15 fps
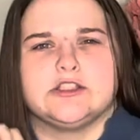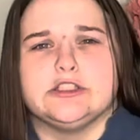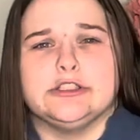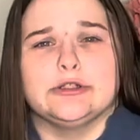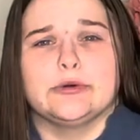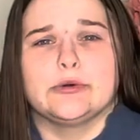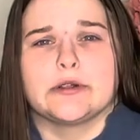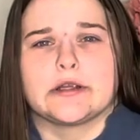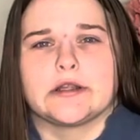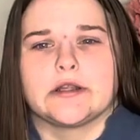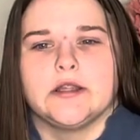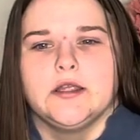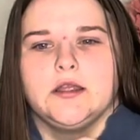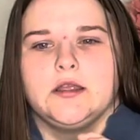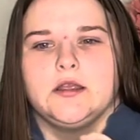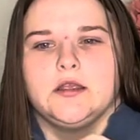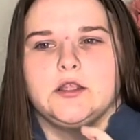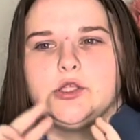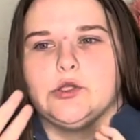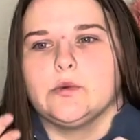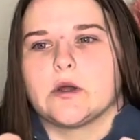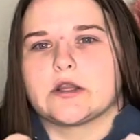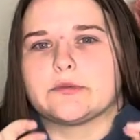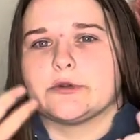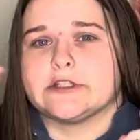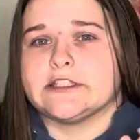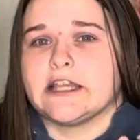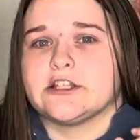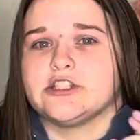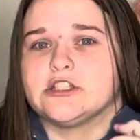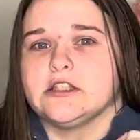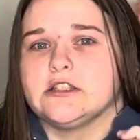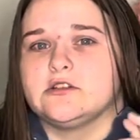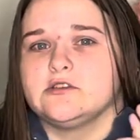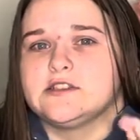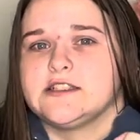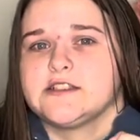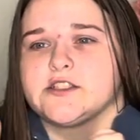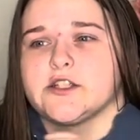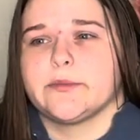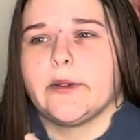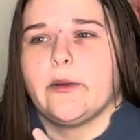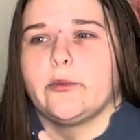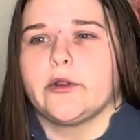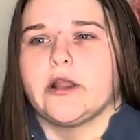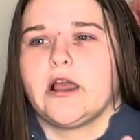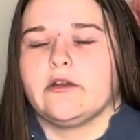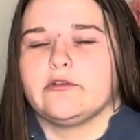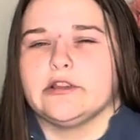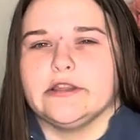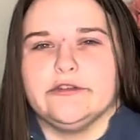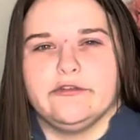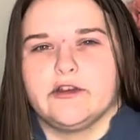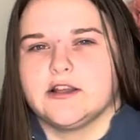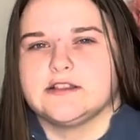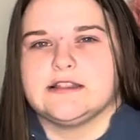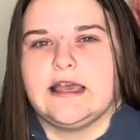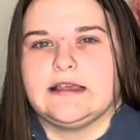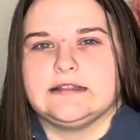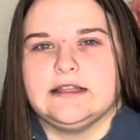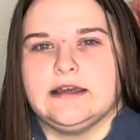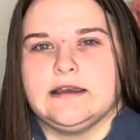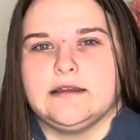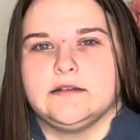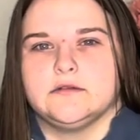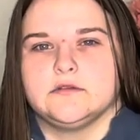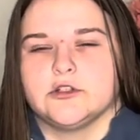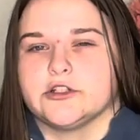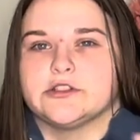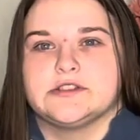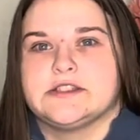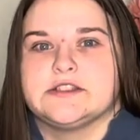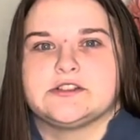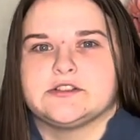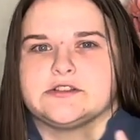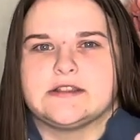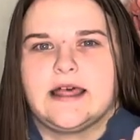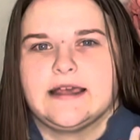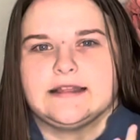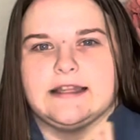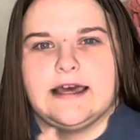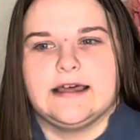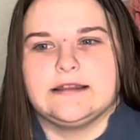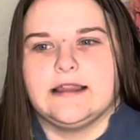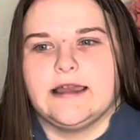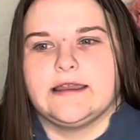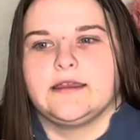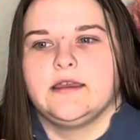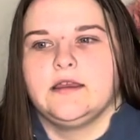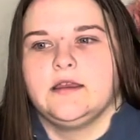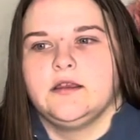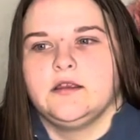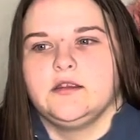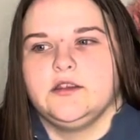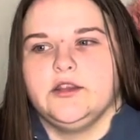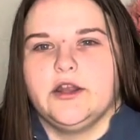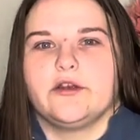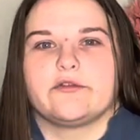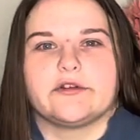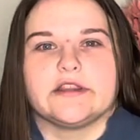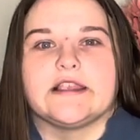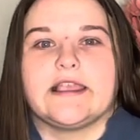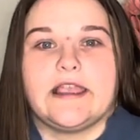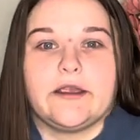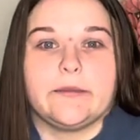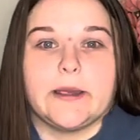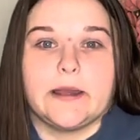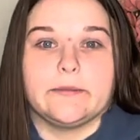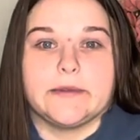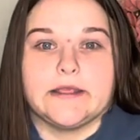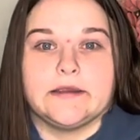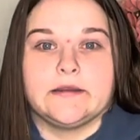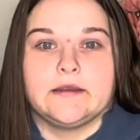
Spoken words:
you want to protect your little sister, but we're not really friends like that, or sisters like that. Like, you don't really care about me.